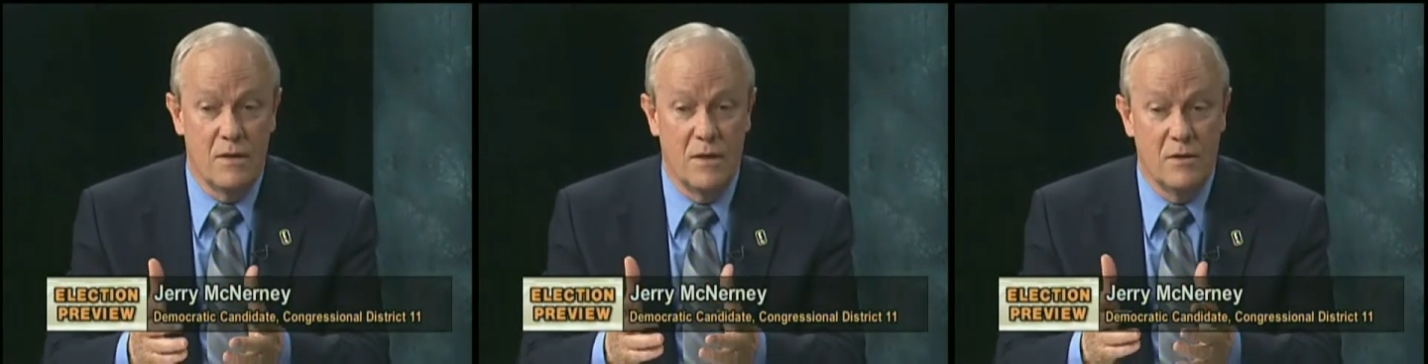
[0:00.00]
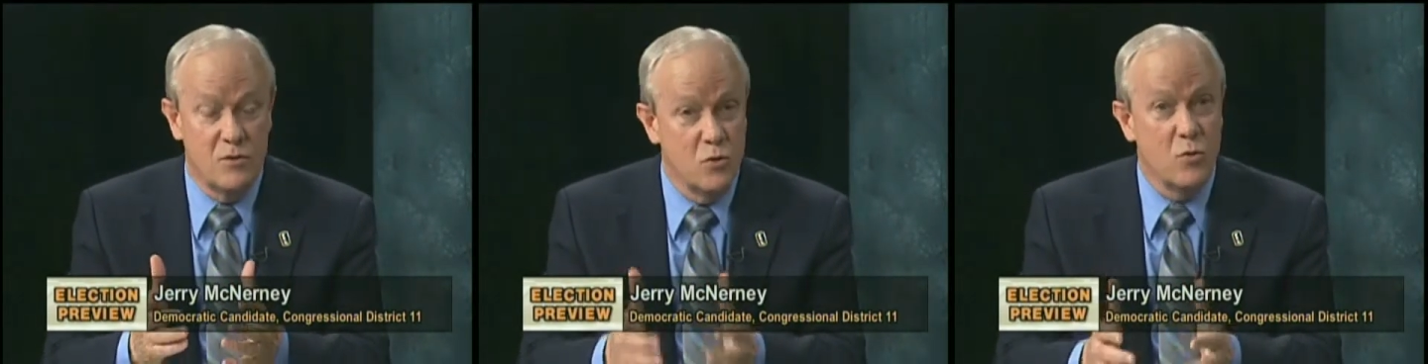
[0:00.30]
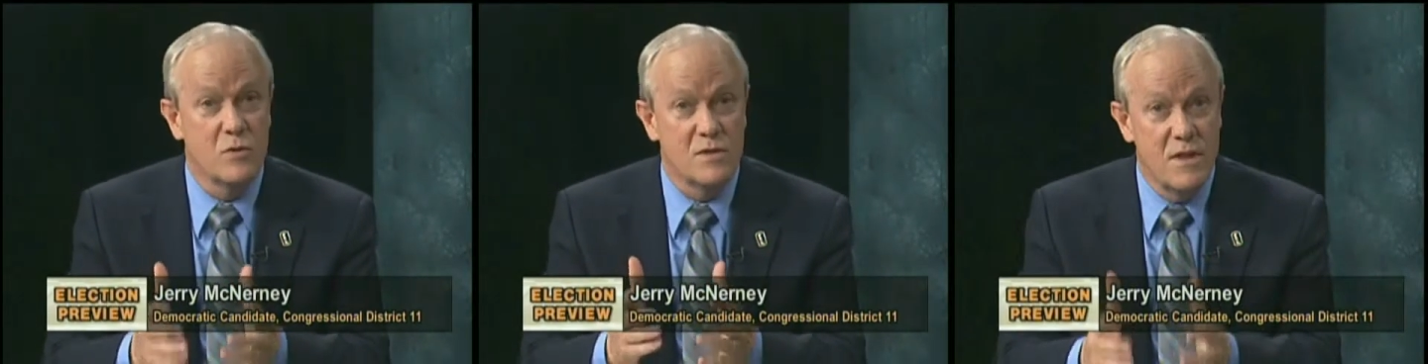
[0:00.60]
the
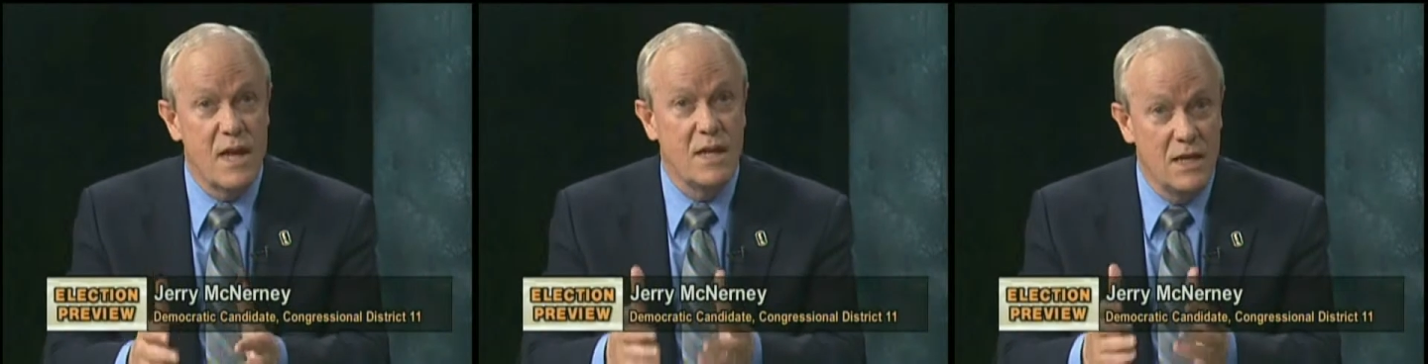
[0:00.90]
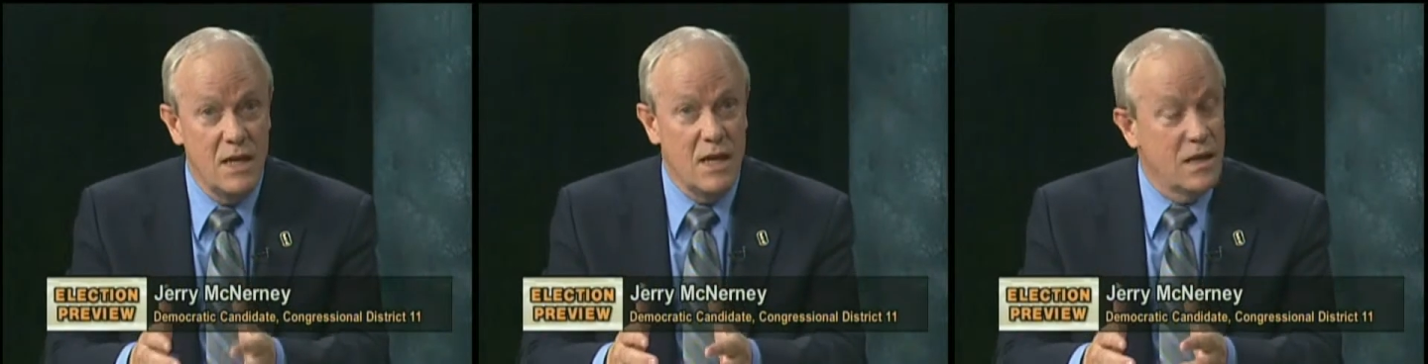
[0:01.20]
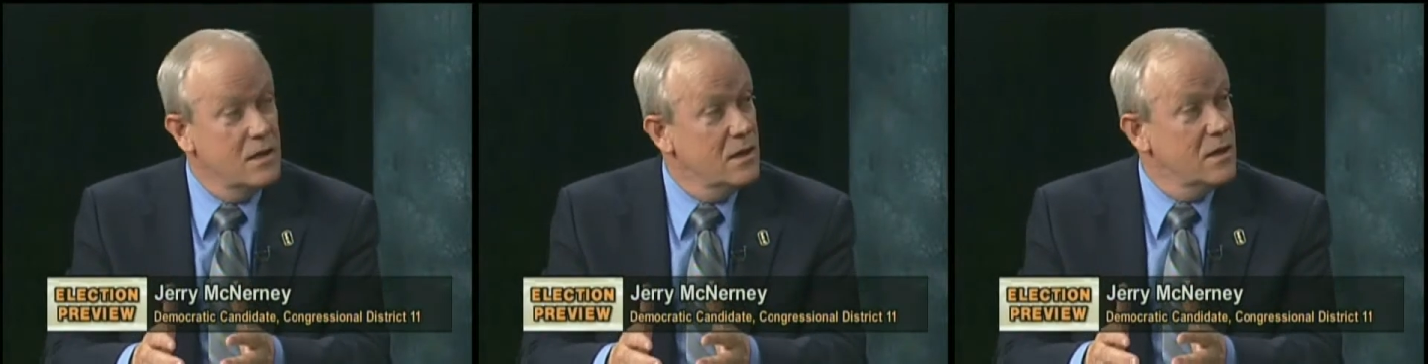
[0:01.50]
tools they
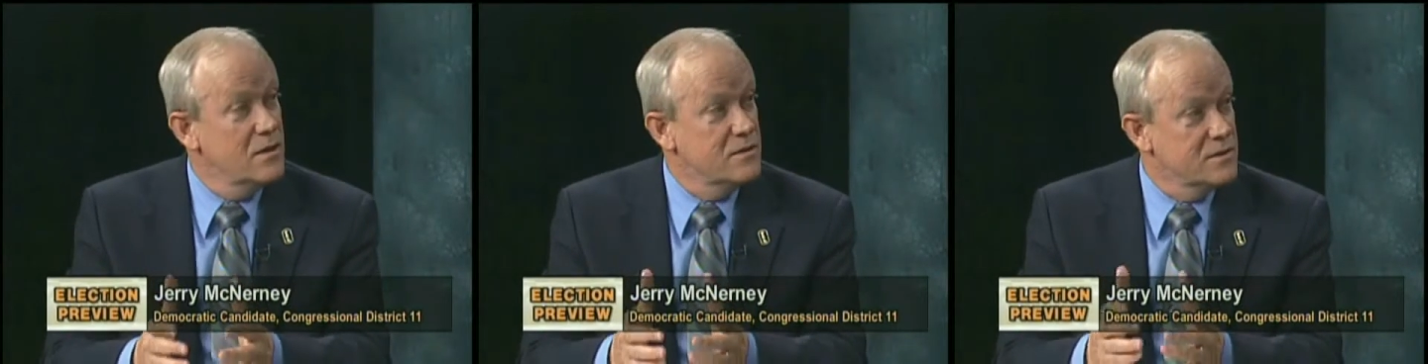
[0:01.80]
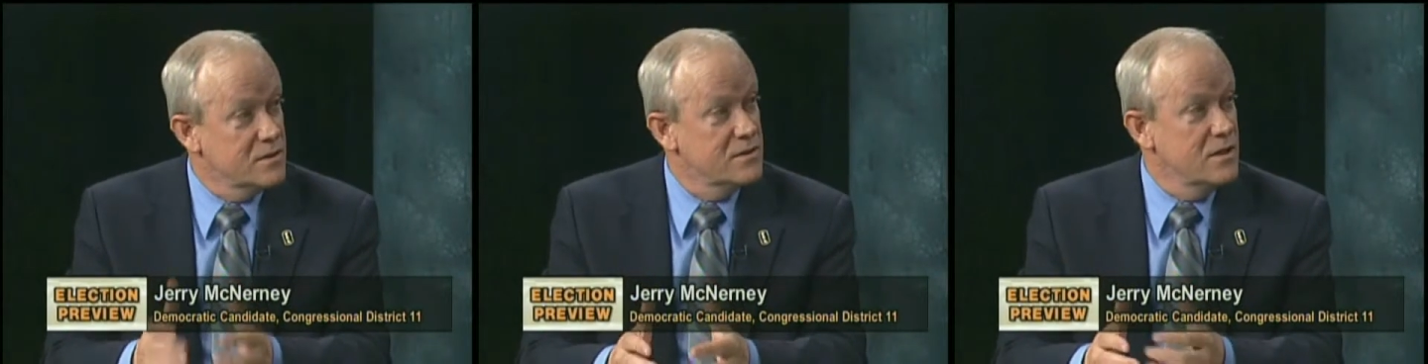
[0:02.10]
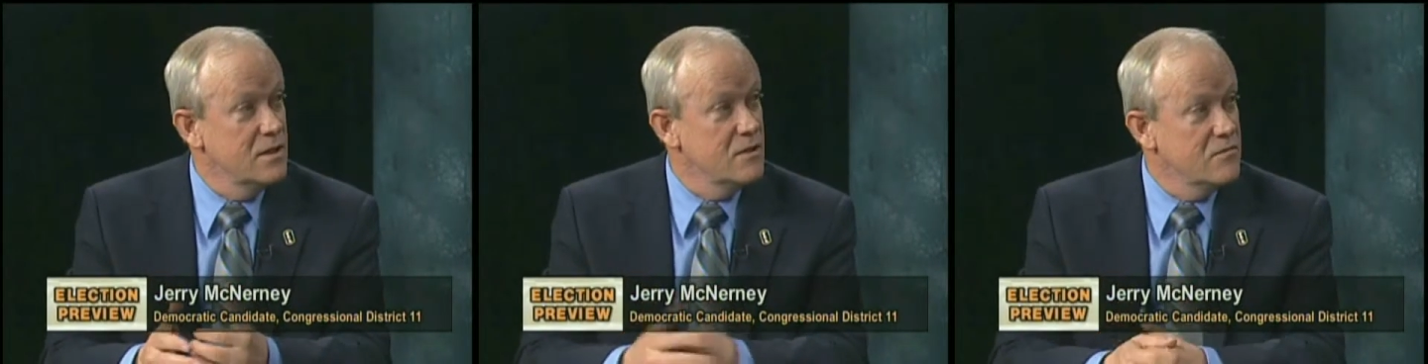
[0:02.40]
need to
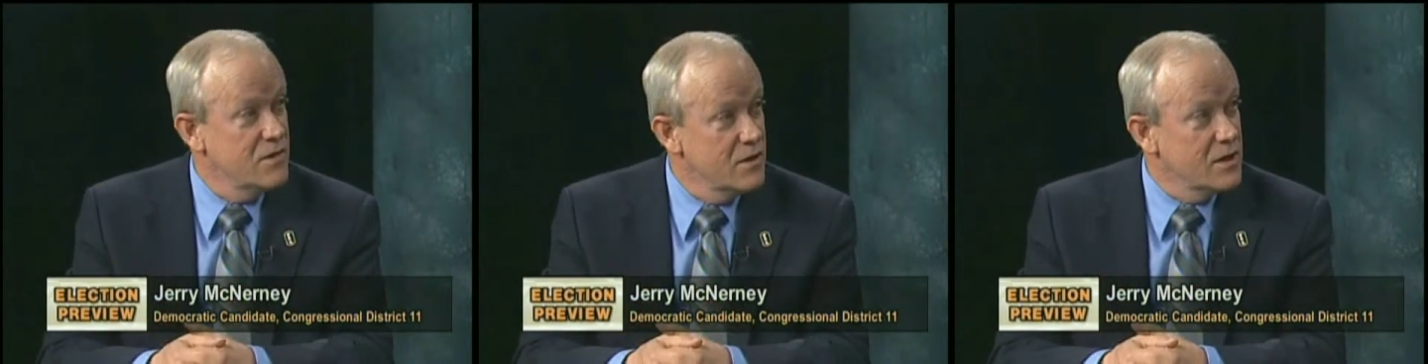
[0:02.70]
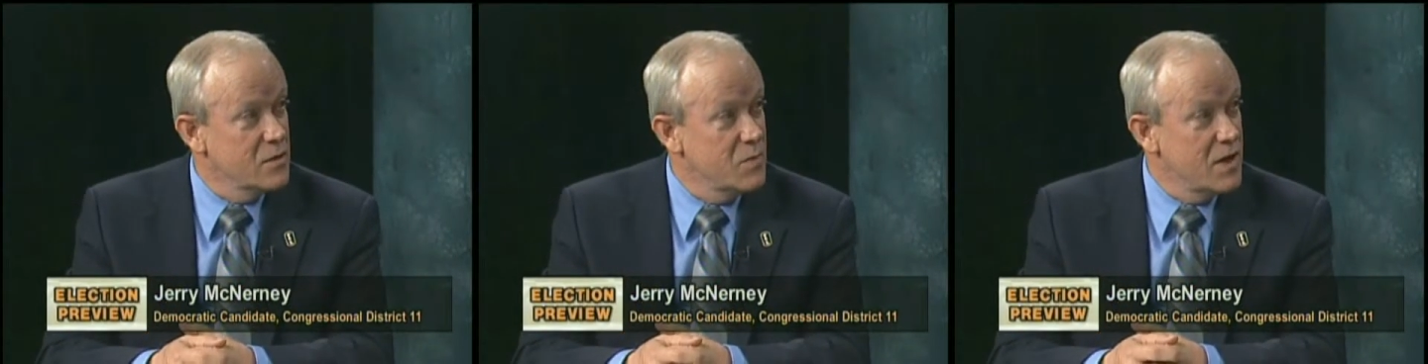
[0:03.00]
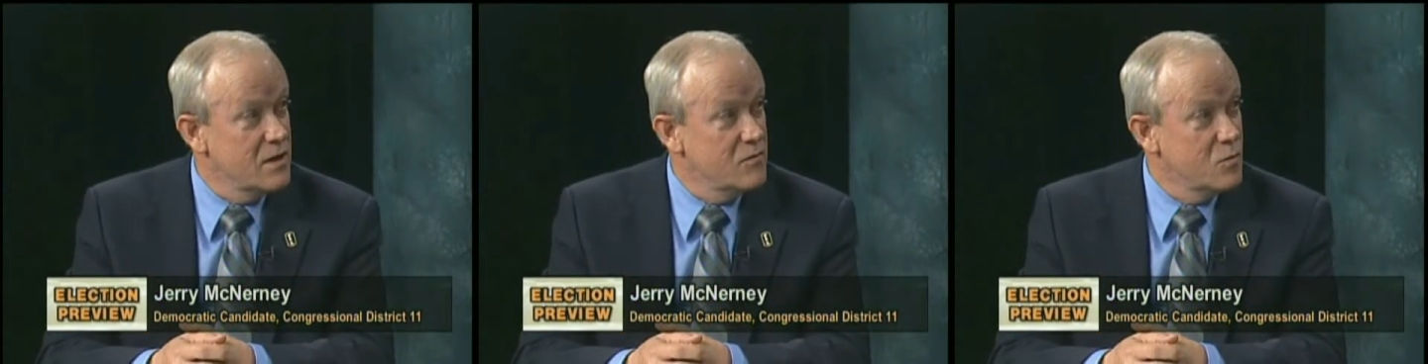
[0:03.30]
succeed in a very
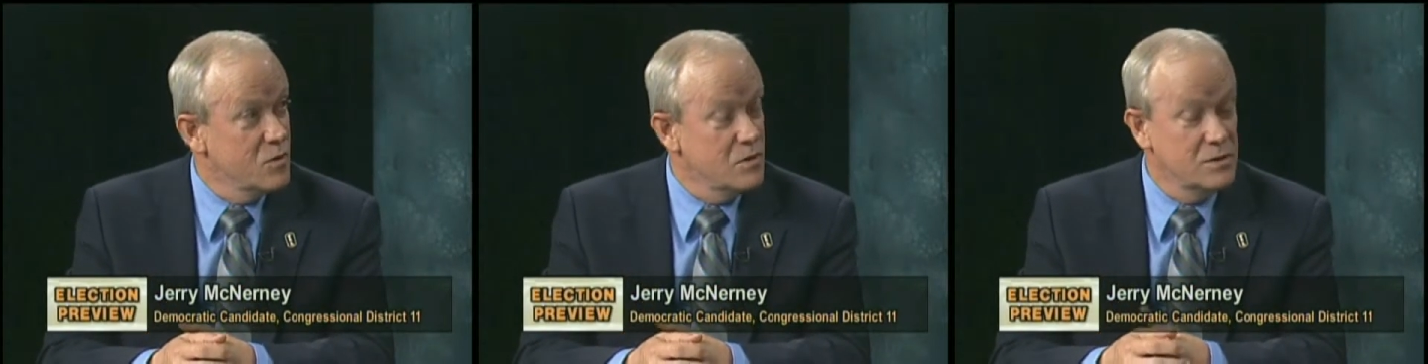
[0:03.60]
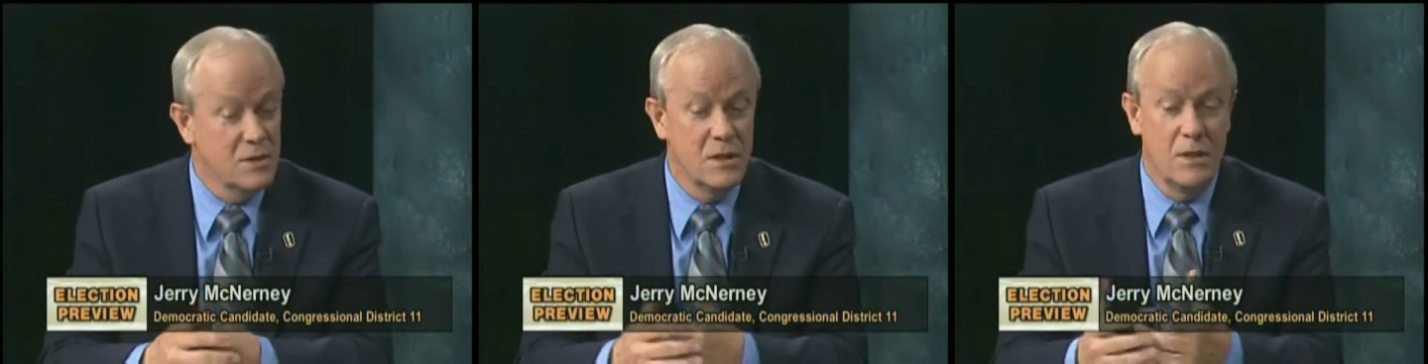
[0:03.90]
competitive world.